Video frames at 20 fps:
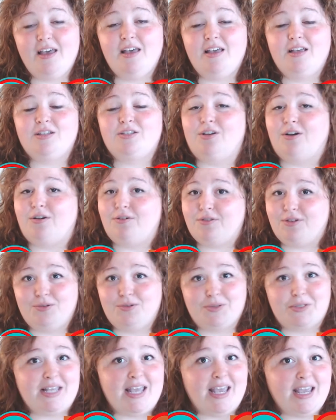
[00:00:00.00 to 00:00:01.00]
Don't
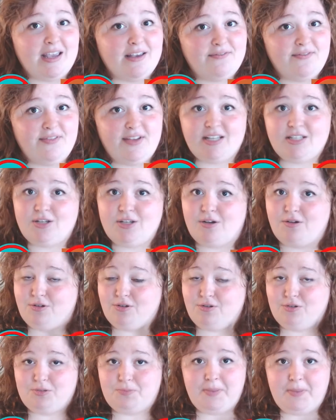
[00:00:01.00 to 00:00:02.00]
use Canva, don't
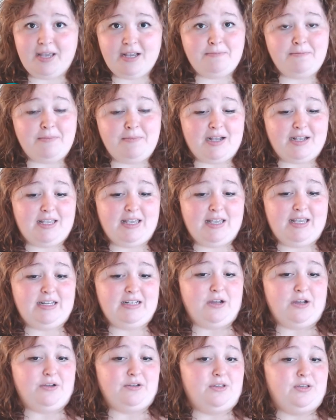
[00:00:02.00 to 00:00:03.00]
use PicMonkey,
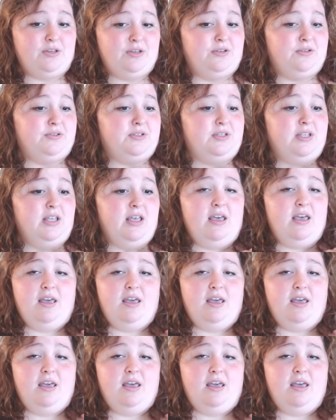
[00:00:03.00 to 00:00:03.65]
don't use